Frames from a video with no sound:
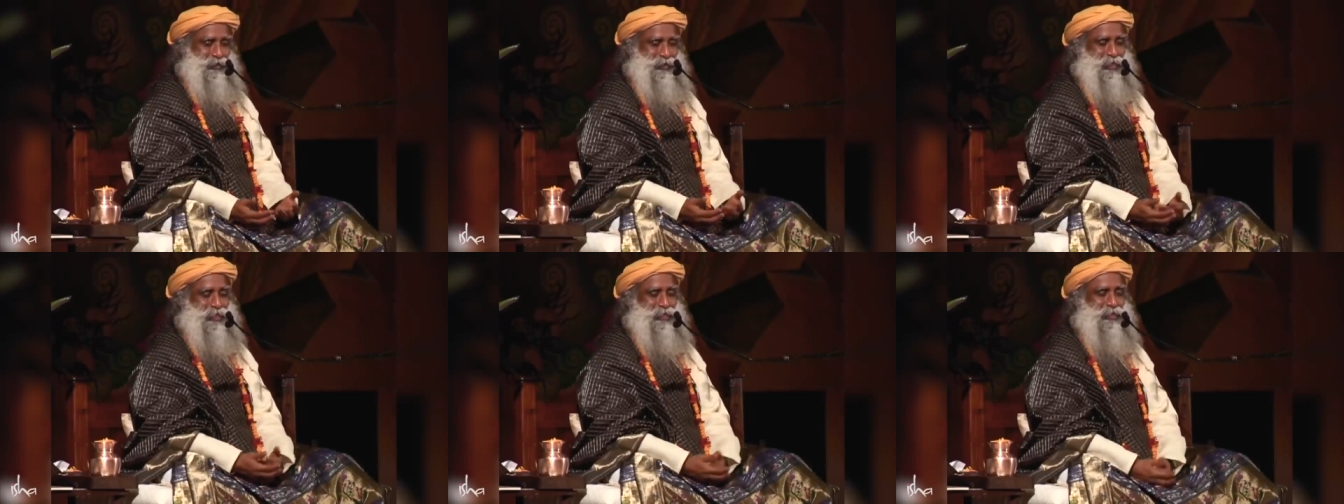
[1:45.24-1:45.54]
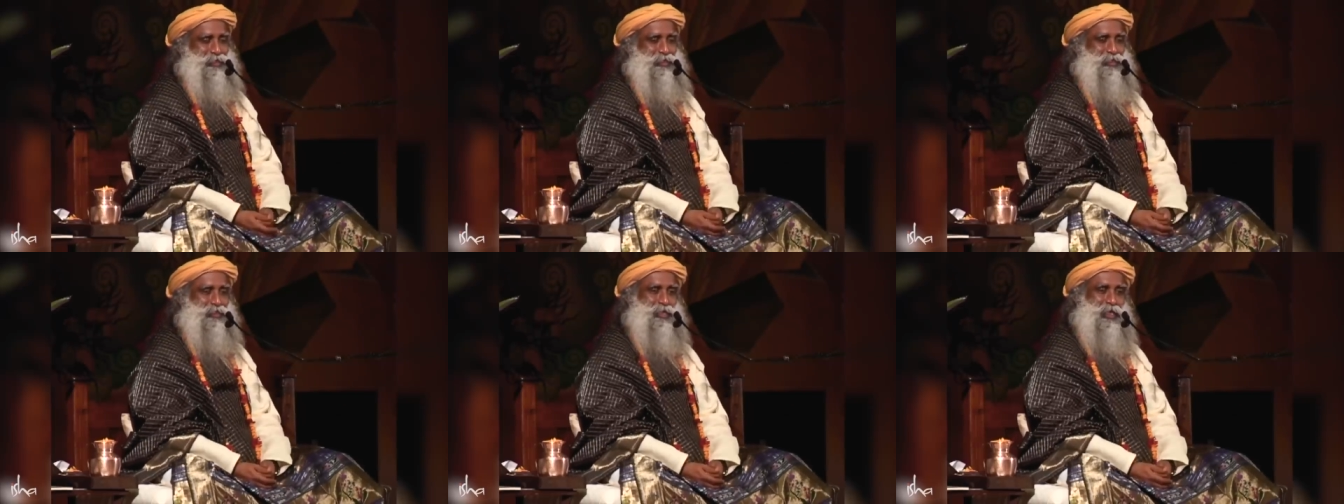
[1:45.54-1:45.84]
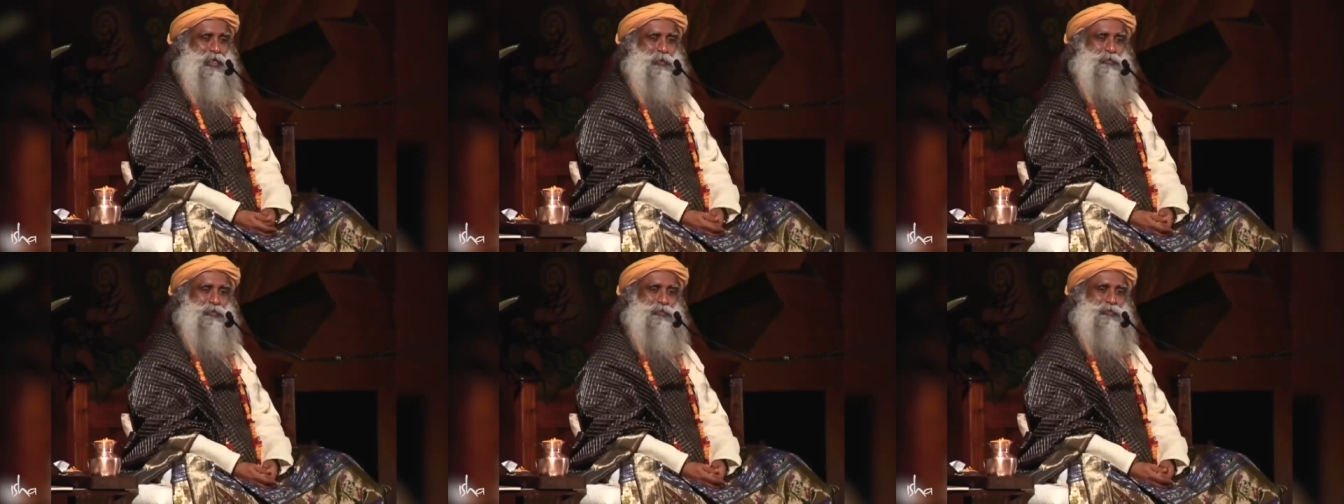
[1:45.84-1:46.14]
direct
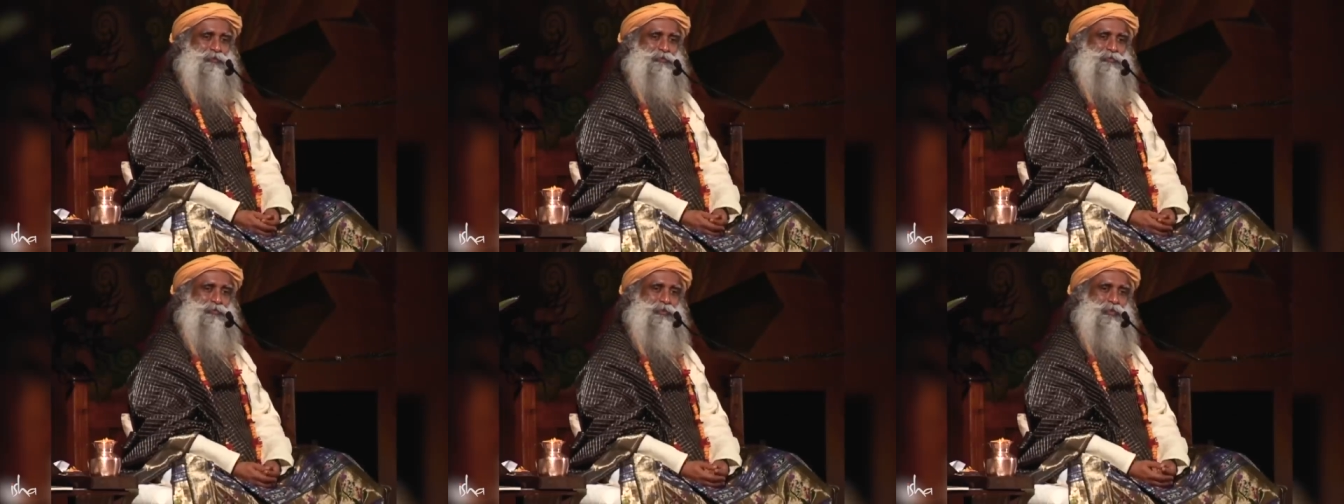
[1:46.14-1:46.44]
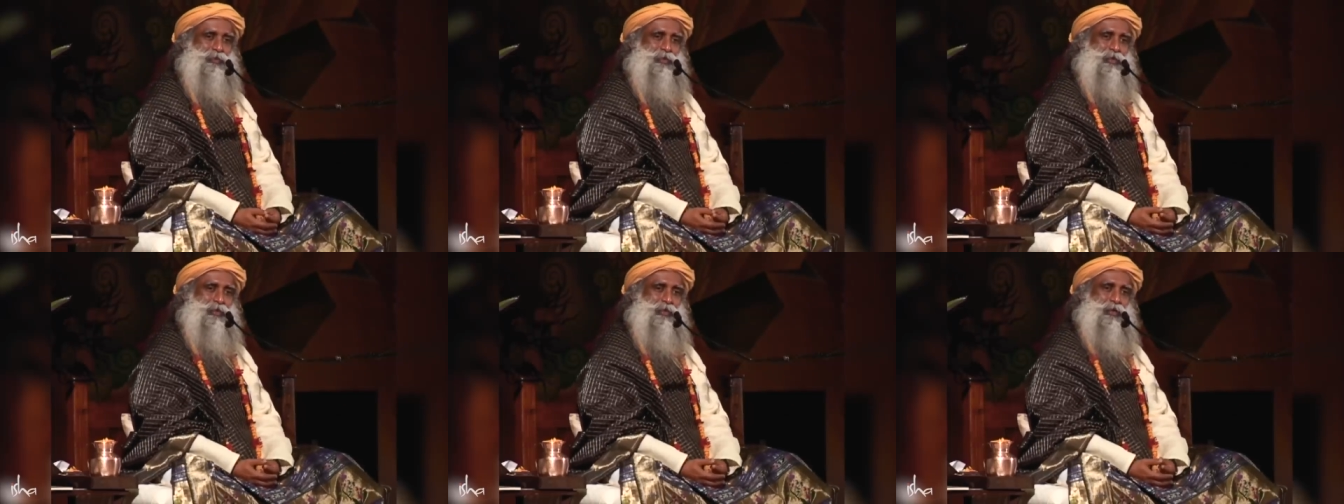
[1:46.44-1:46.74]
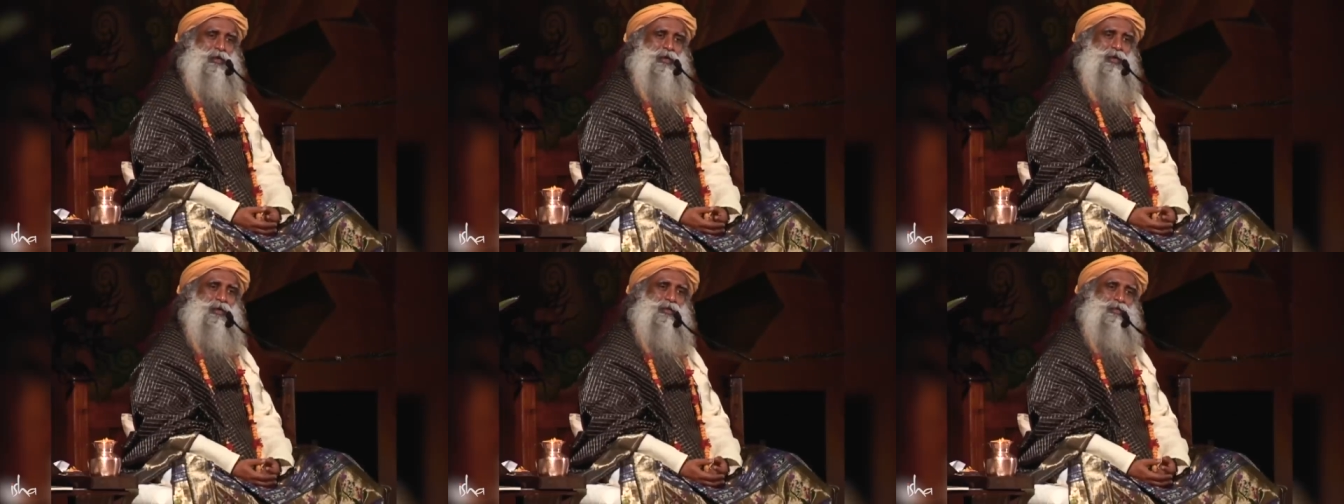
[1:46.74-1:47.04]
disciple.
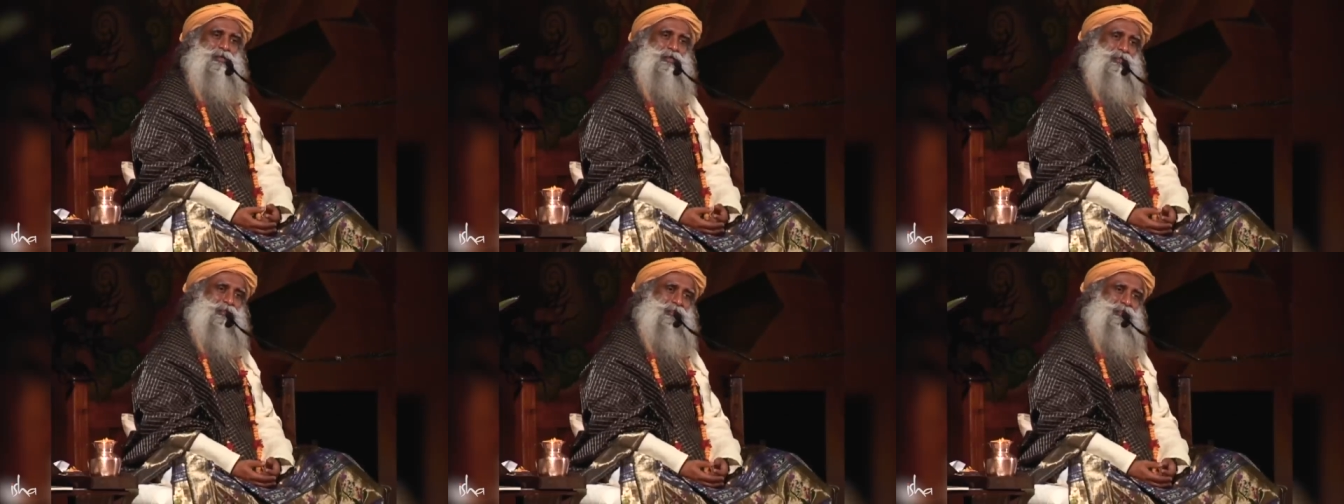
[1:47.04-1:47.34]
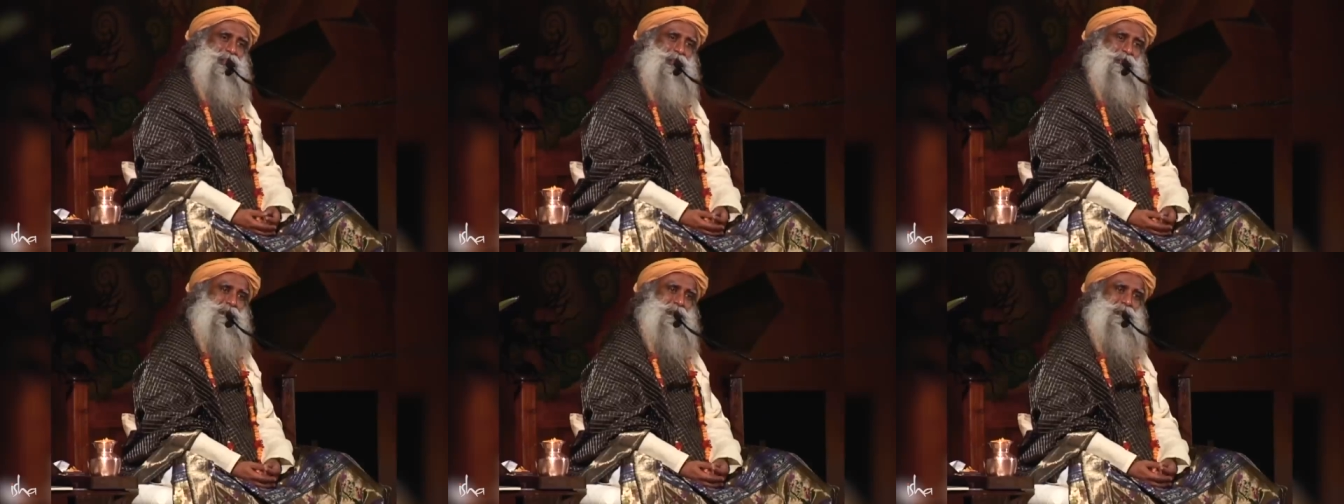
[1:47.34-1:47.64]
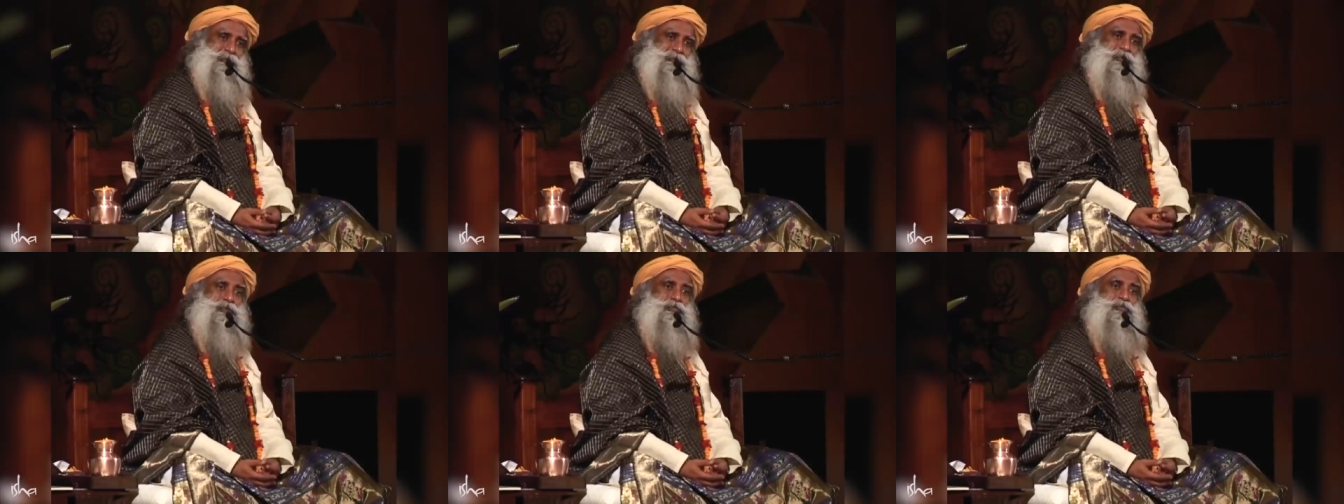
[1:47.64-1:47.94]
Another
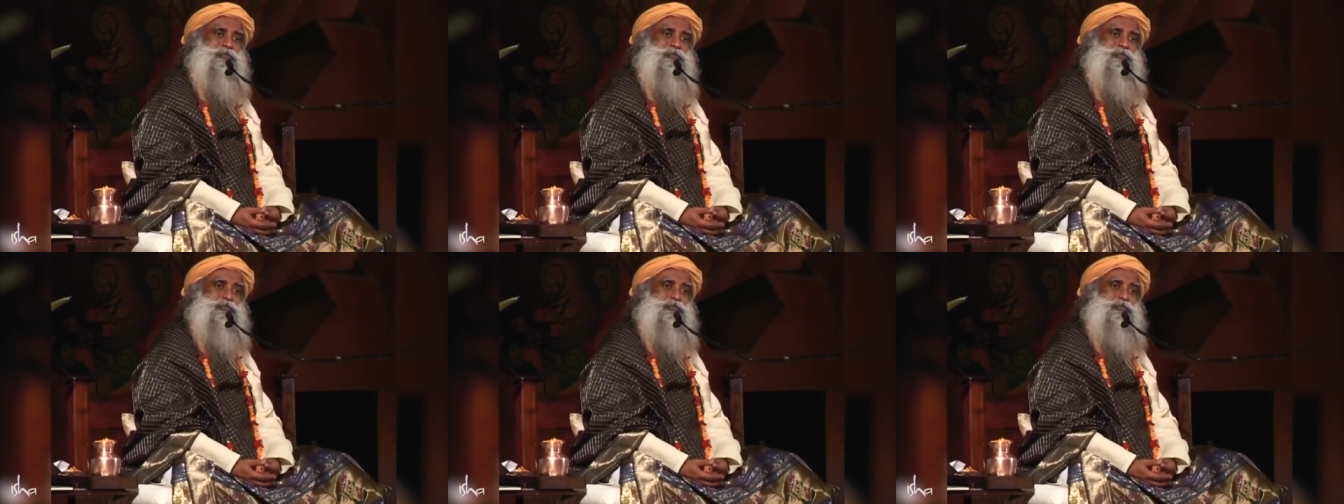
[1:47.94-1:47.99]
disciple was